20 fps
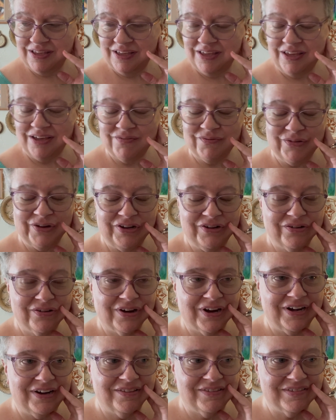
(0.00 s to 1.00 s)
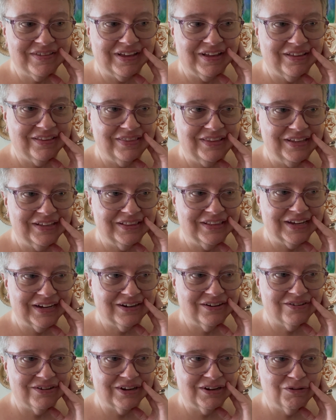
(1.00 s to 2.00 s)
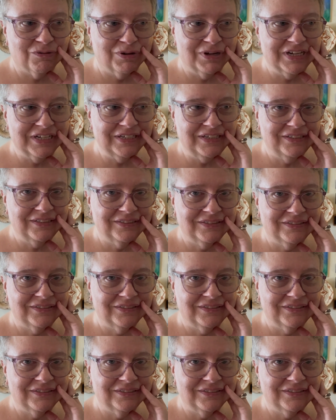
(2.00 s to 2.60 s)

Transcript: if we'd try to sell the electric one.